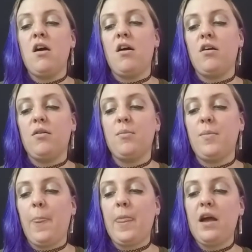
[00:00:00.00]
Um,
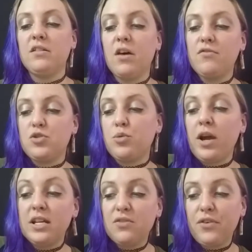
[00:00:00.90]
I love
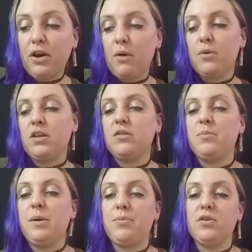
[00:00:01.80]
trying to figure out what other
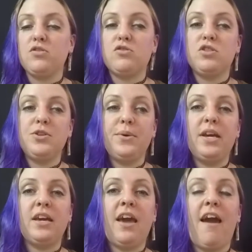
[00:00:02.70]
people are
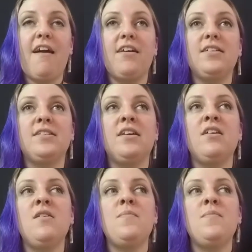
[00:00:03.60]
doing, and